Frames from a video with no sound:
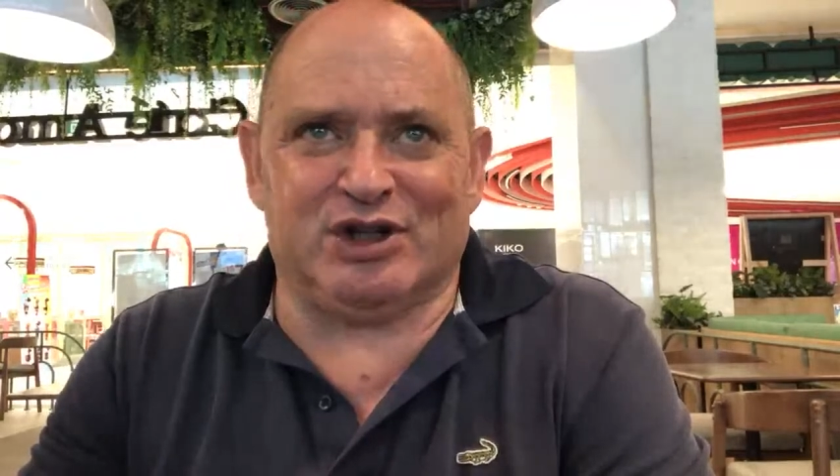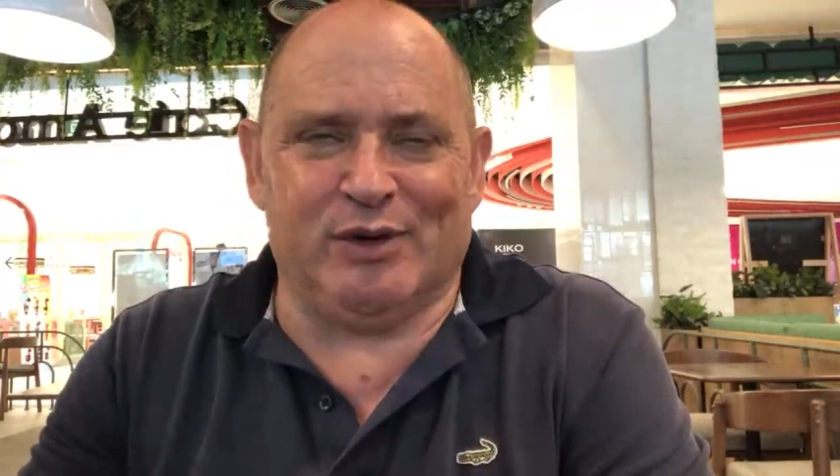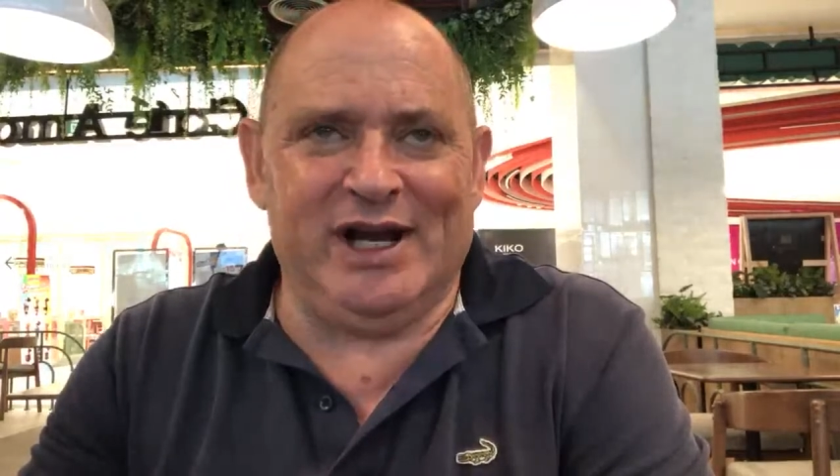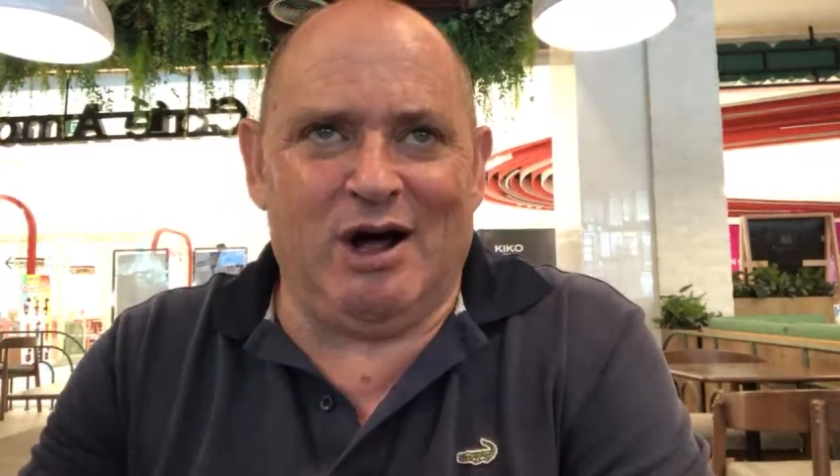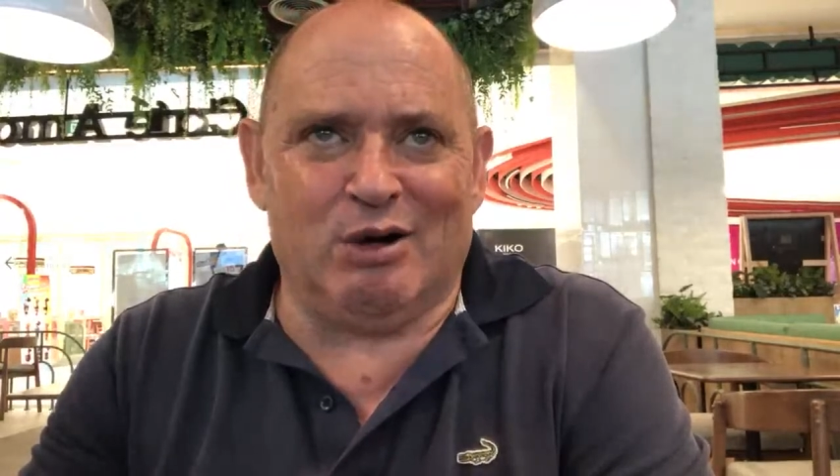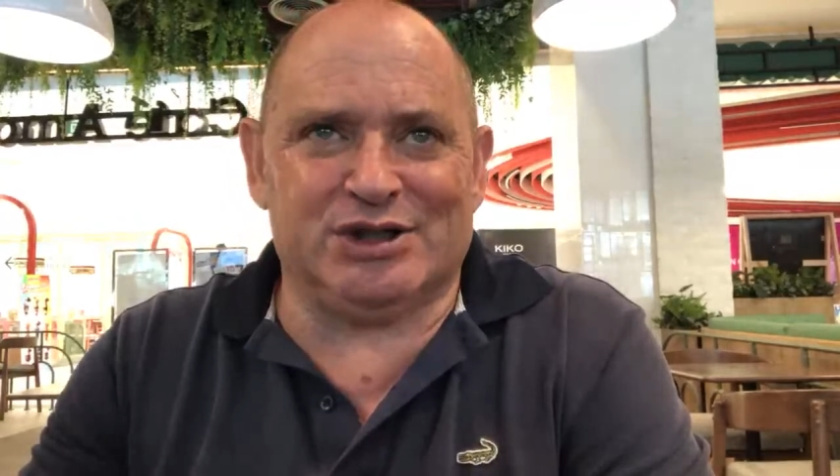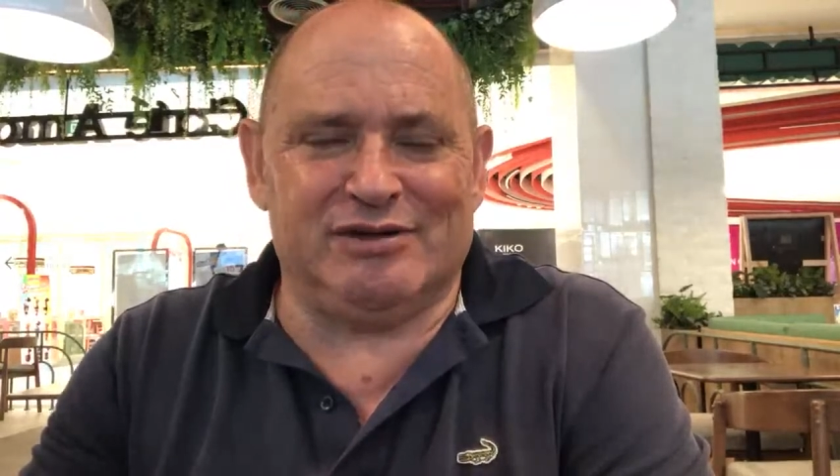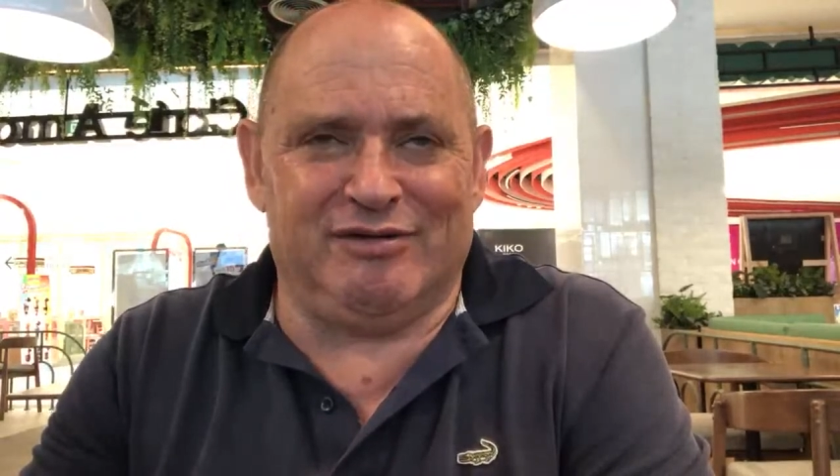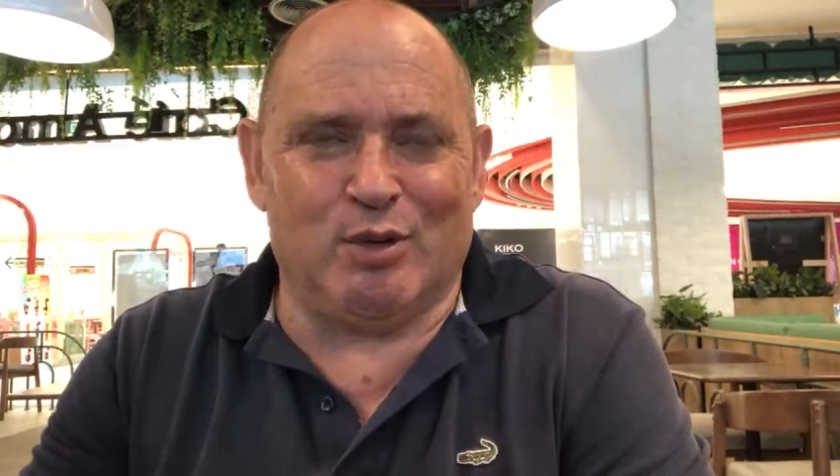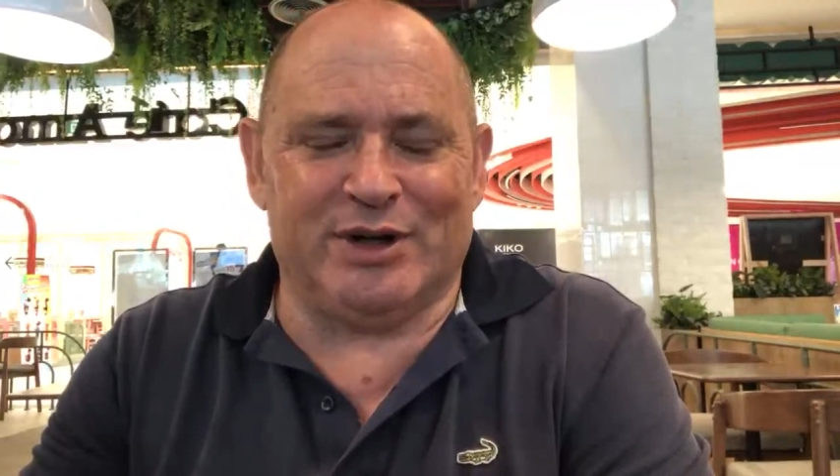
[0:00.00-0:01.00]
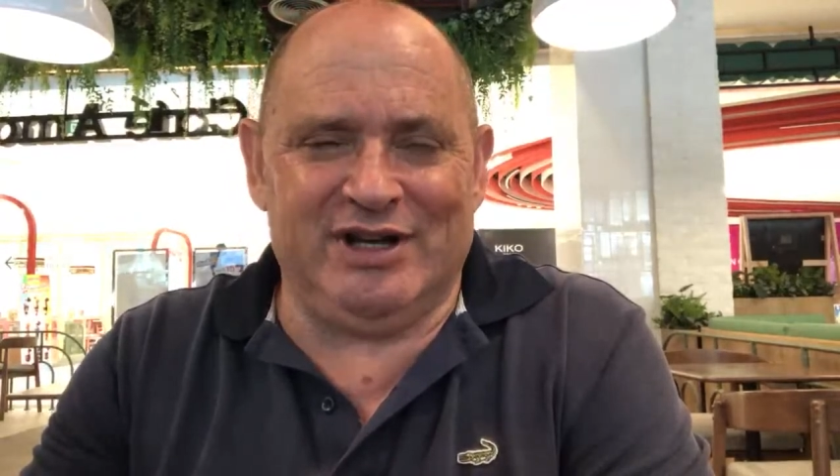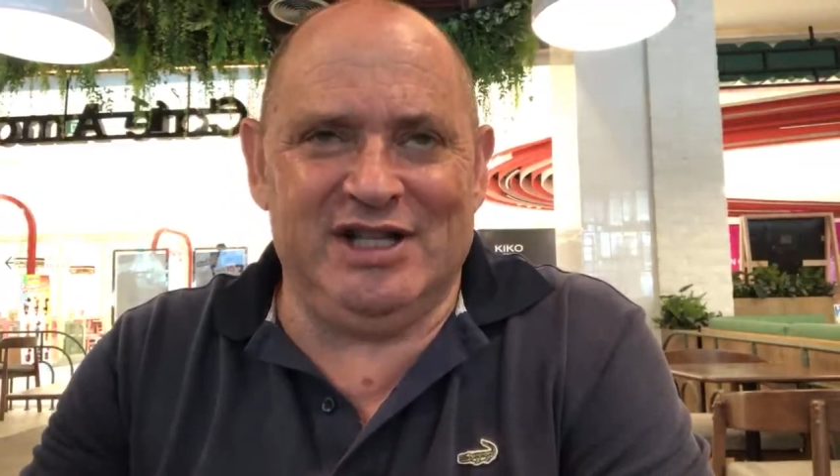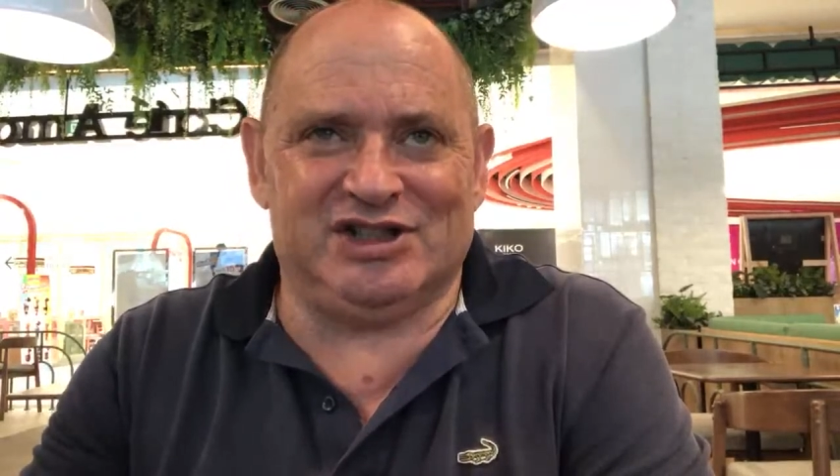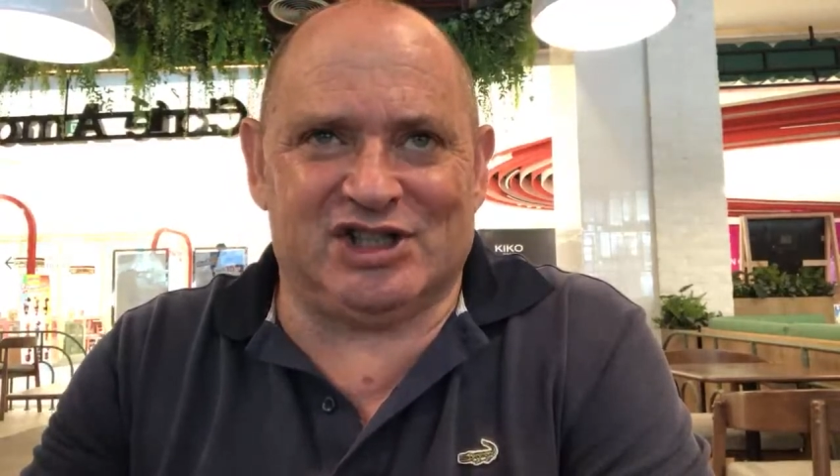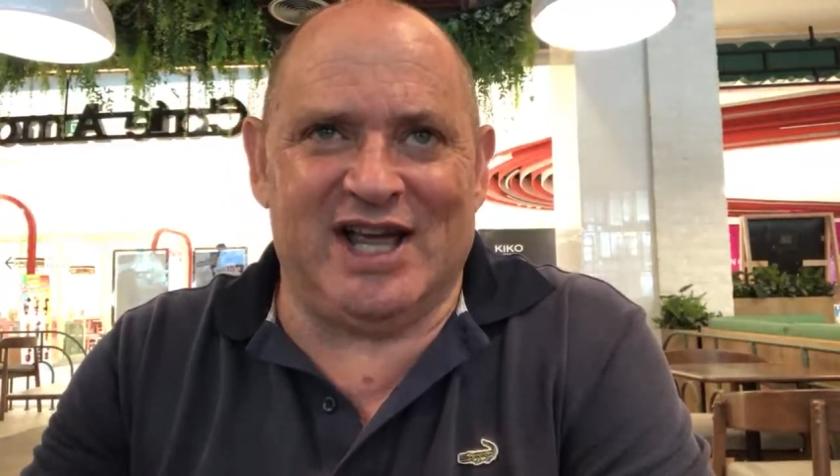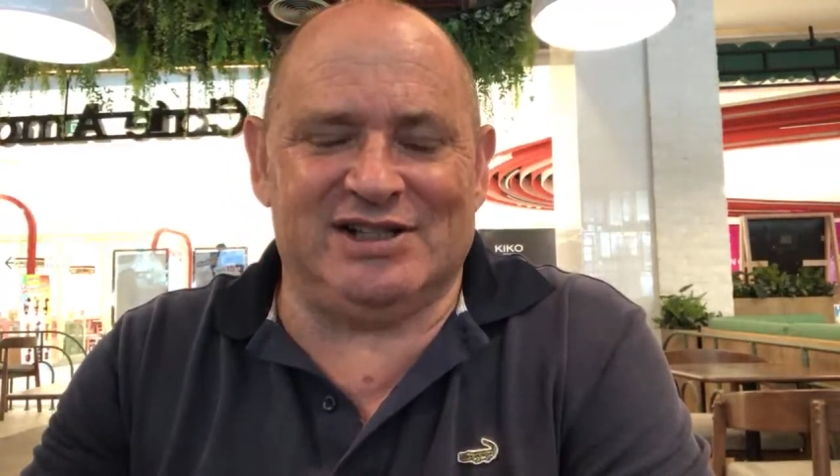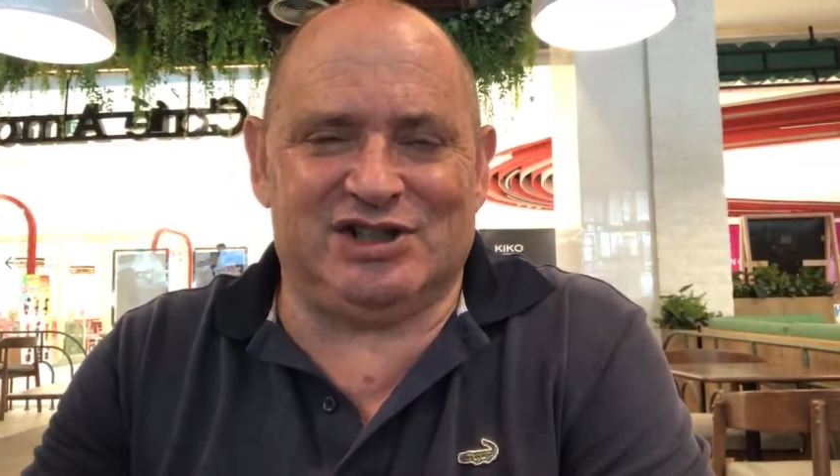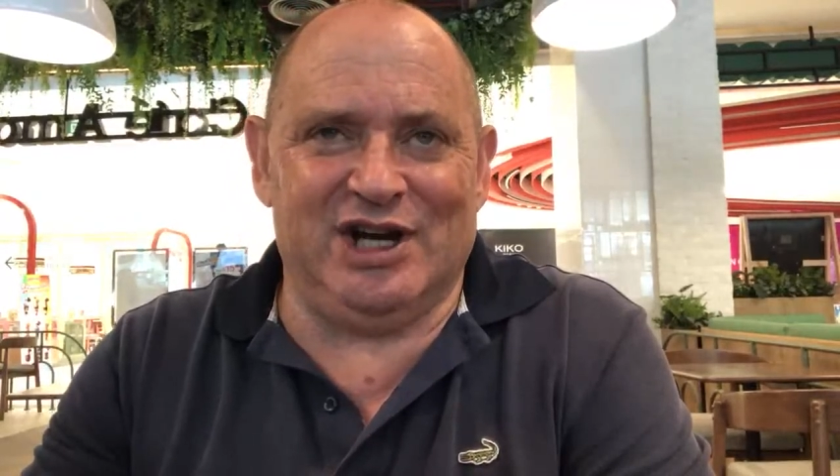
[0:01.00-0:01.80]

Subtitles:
$3.14